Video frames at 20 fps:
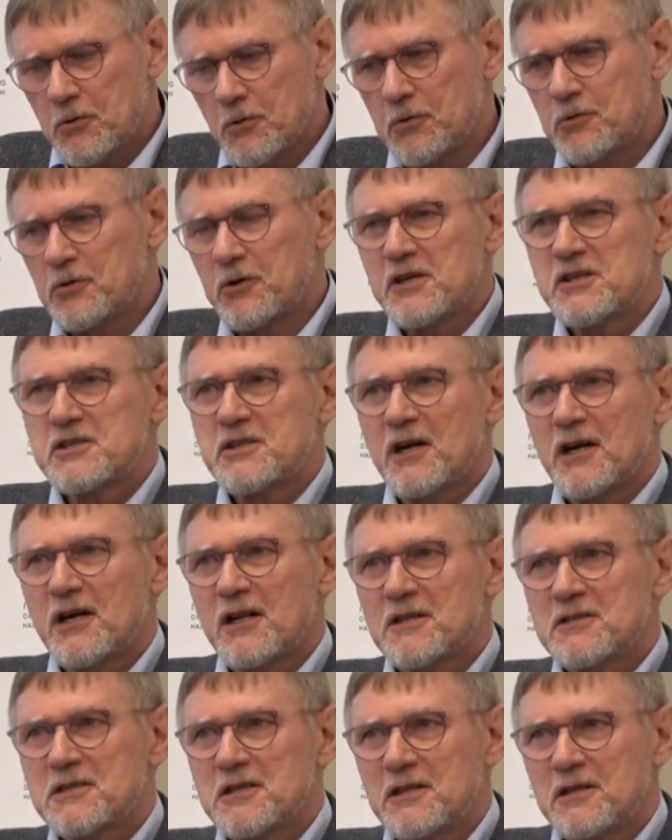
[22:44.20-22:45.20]
good
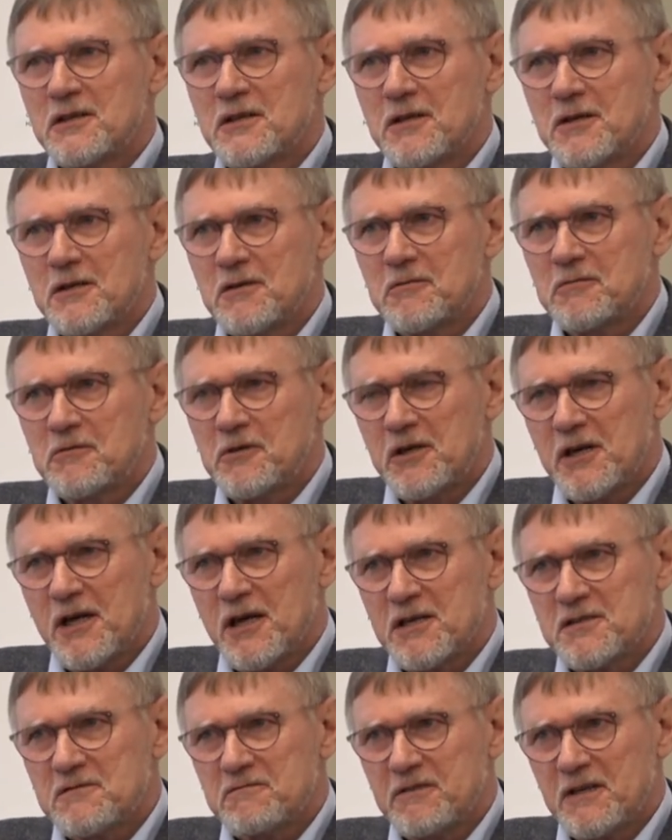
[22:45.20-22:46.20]
results in the
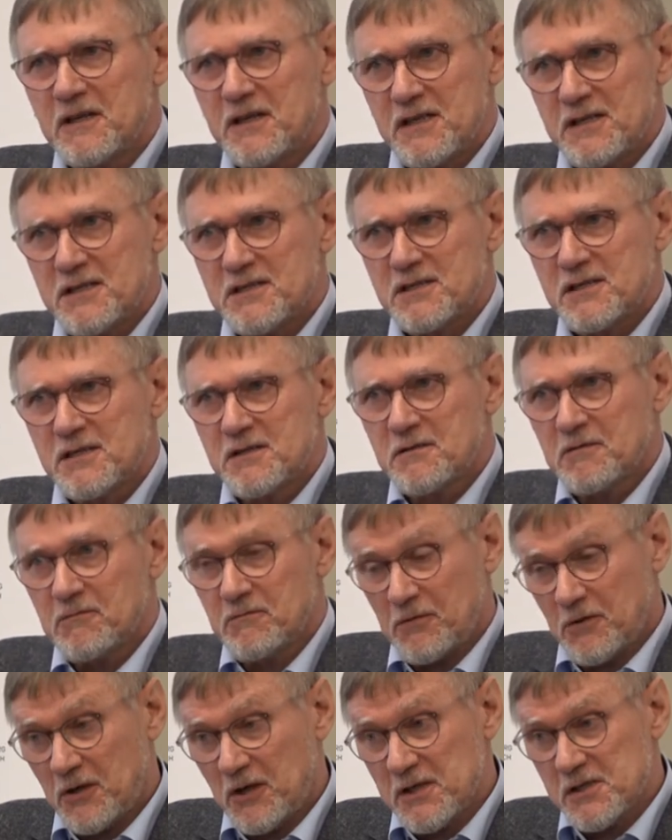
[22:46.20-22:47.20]
triage
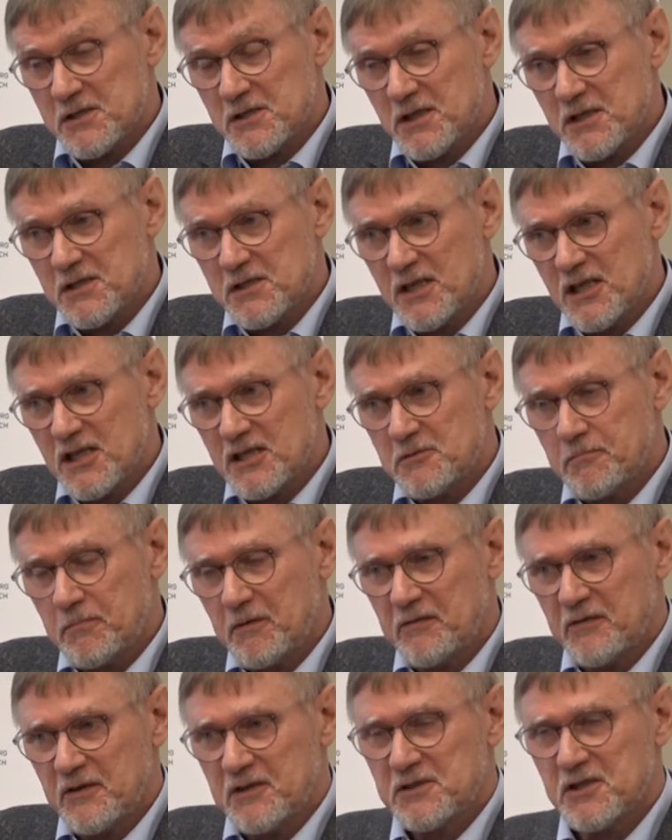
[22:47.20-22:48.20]
phase. For instance,
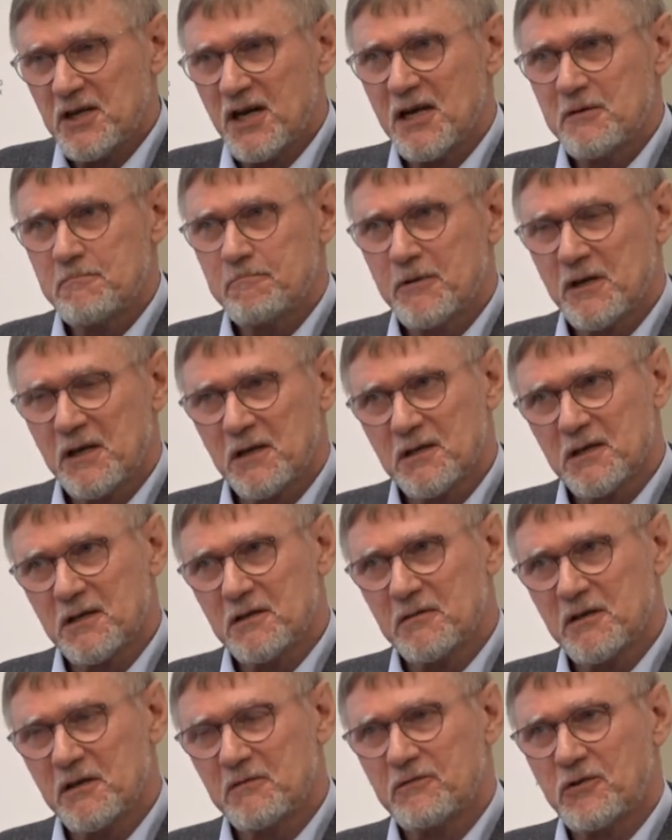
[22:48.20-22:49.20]
HPV
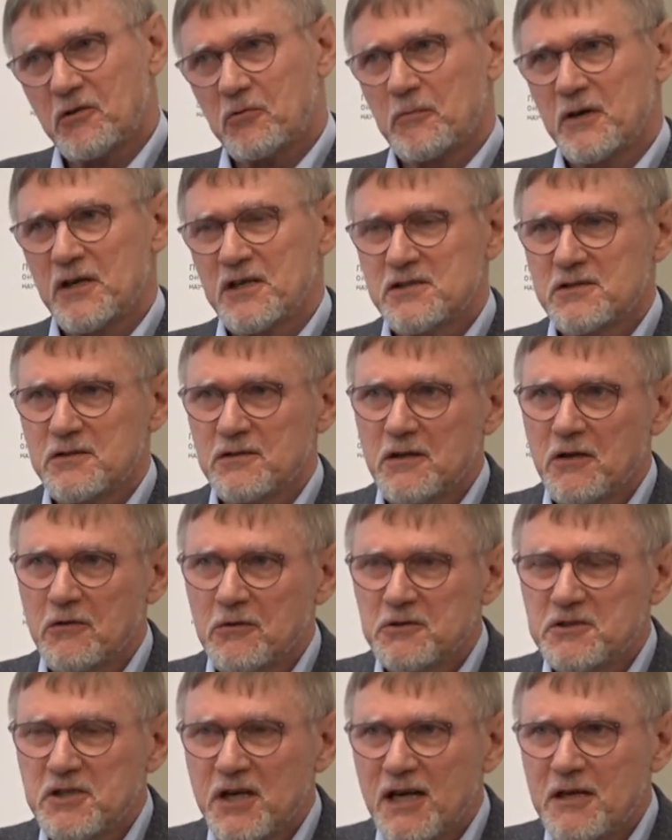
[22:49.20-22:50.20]
typing, the
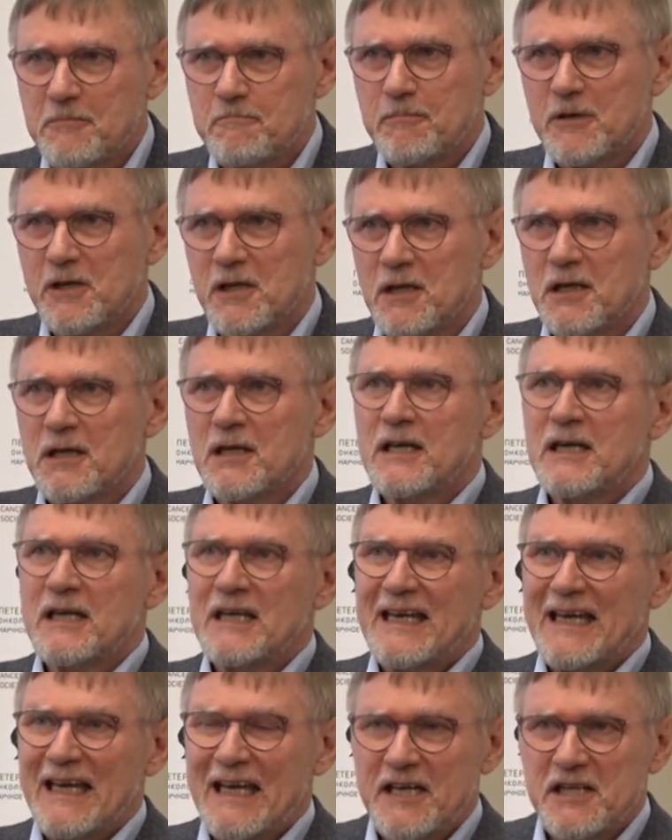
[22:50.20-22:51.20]
information on typing
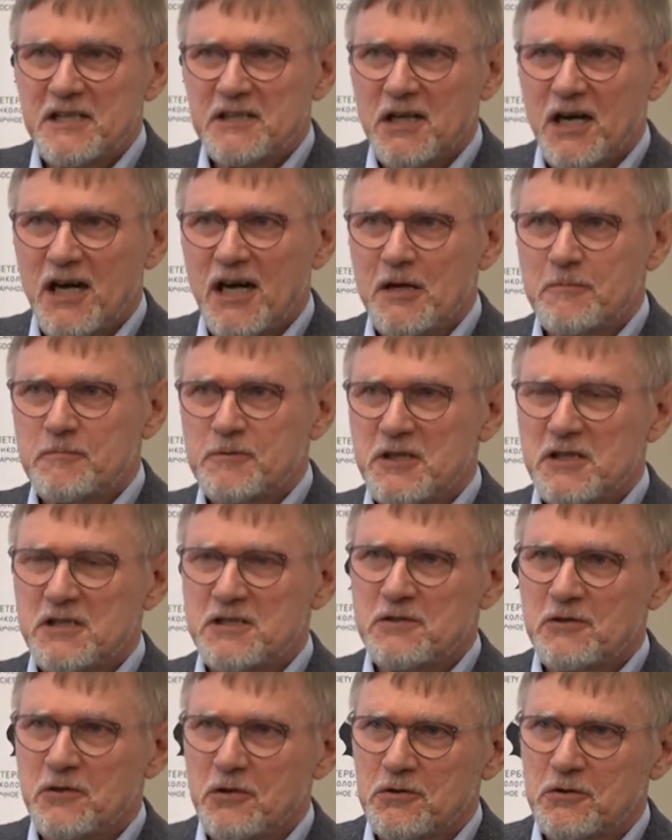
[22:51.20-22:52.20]
any
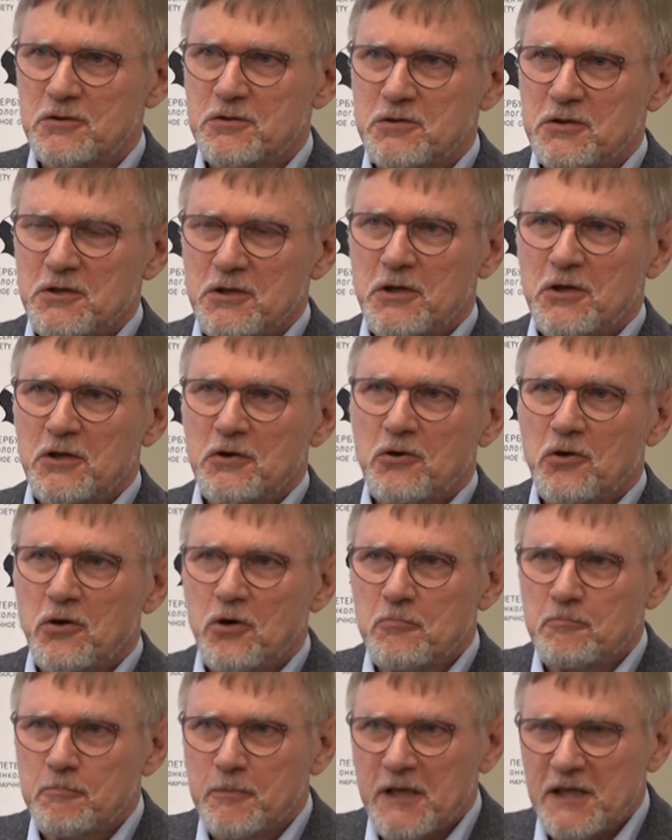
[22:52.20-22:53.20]
types is not
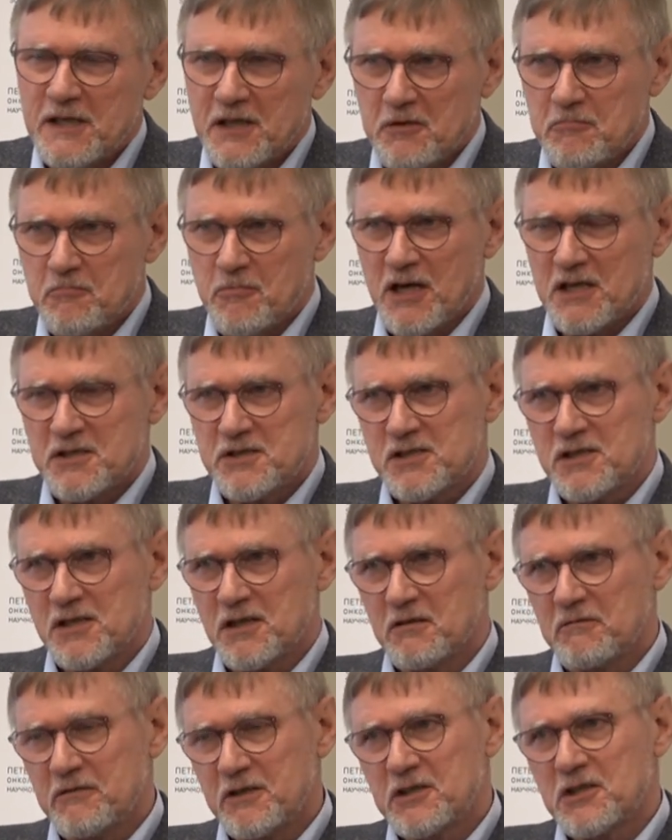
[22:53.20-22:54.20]
completely
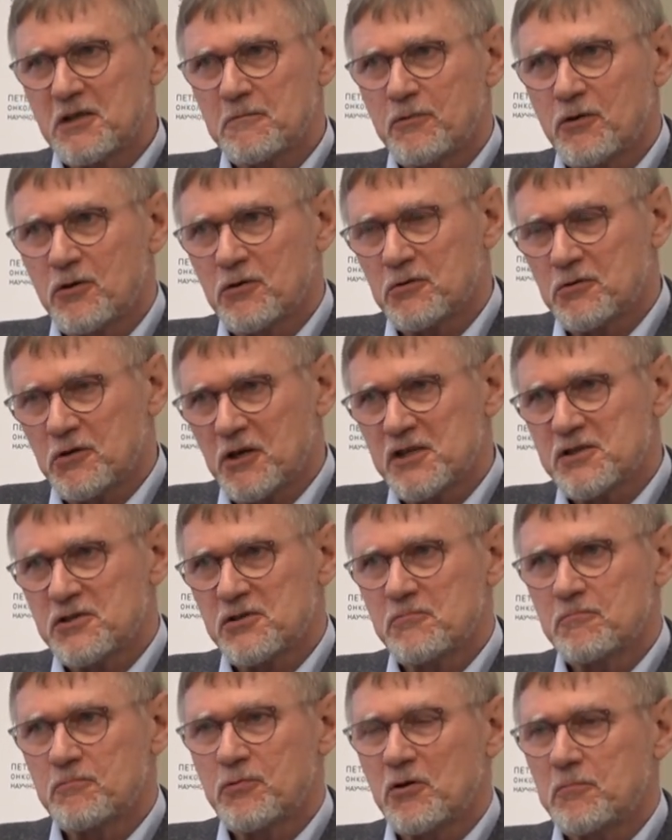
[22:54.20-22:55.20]
matching with the
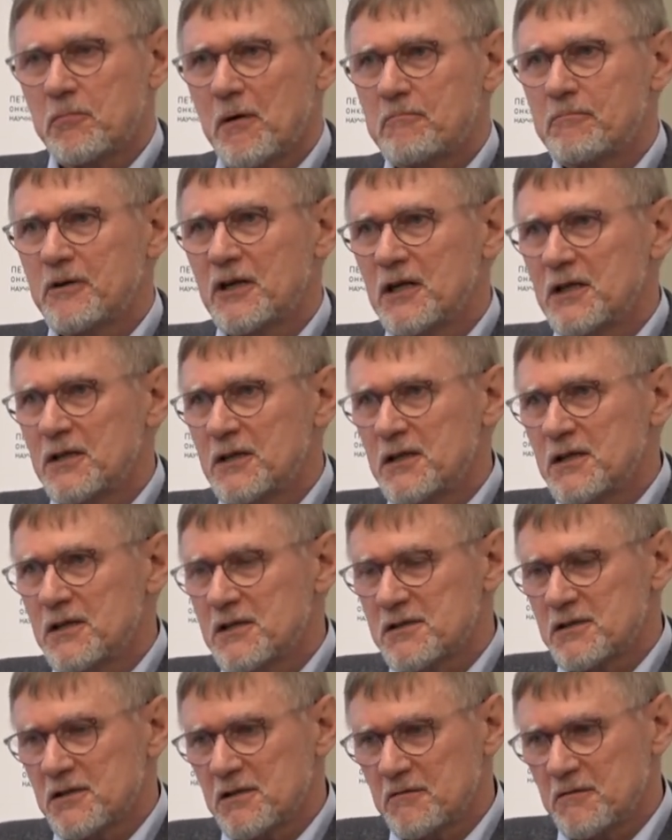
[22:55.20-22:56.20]
progression
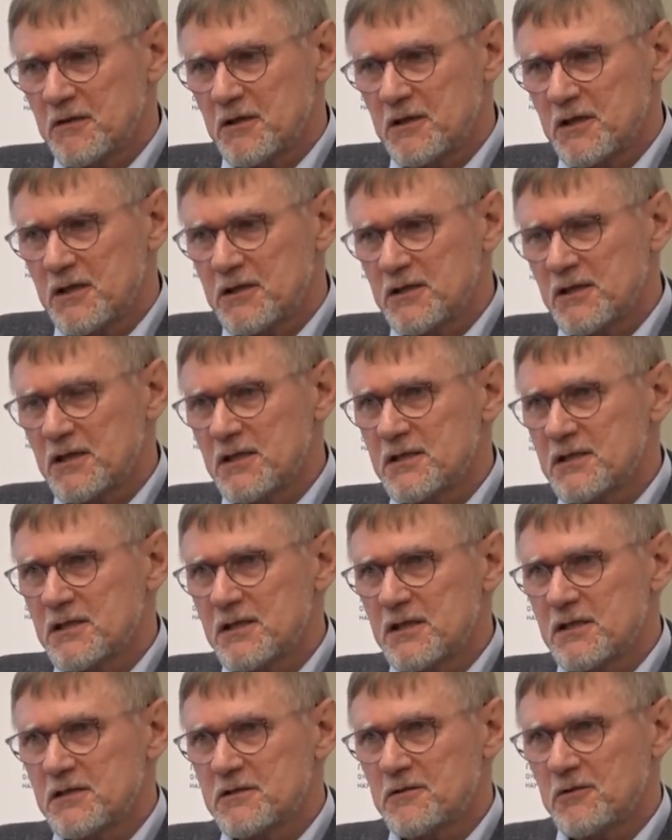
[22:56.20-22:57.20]
probabilities of the
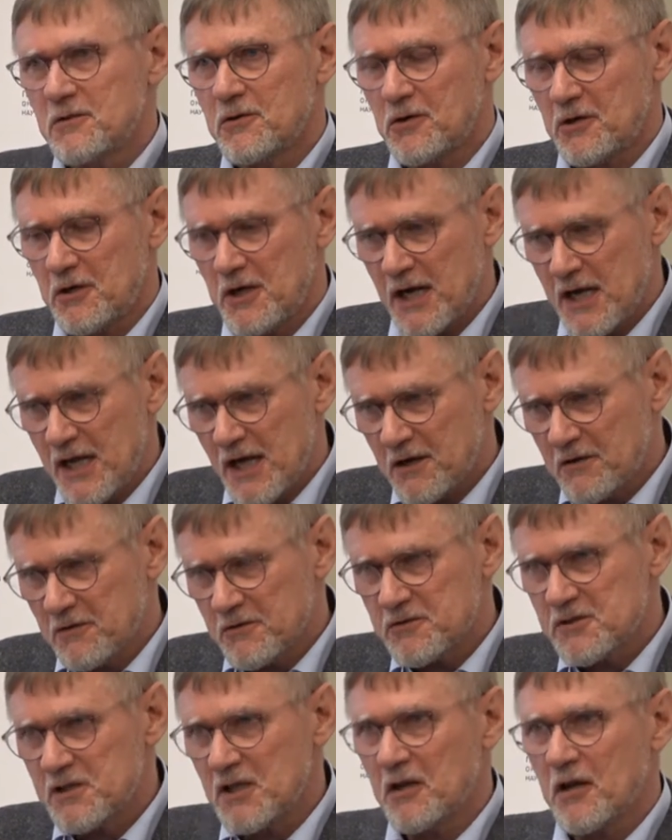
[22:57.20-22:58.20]
diseases or
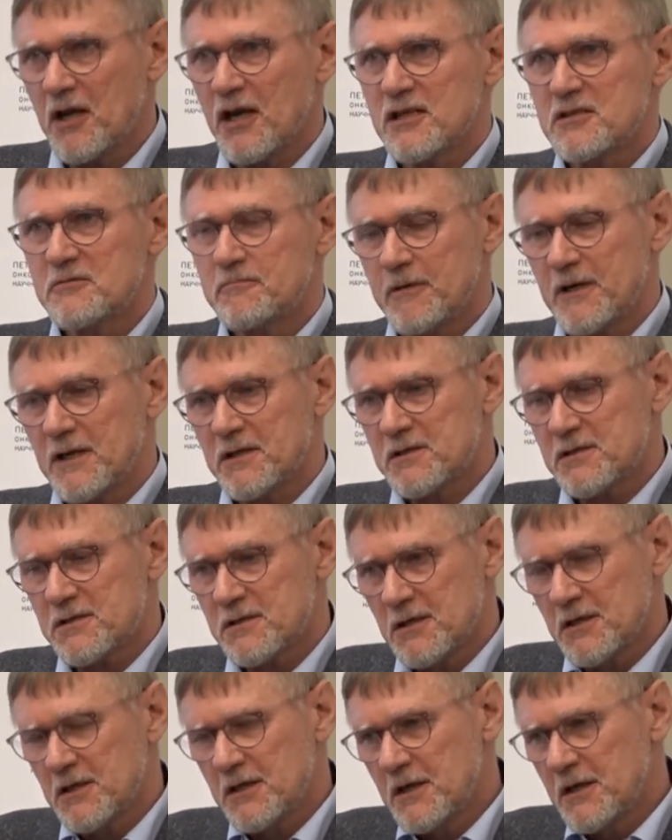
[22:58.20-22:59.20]
diagnostic
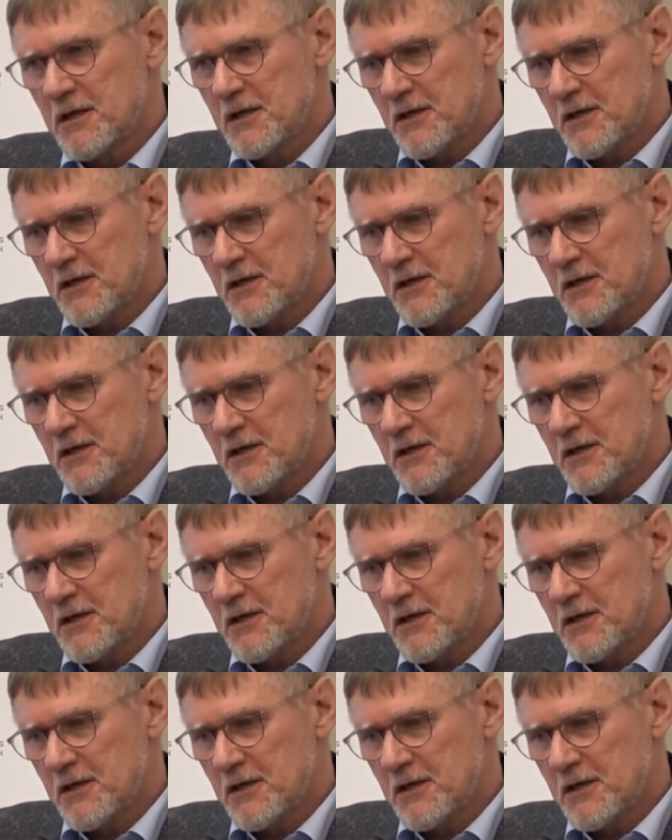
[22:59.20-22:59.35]
aspects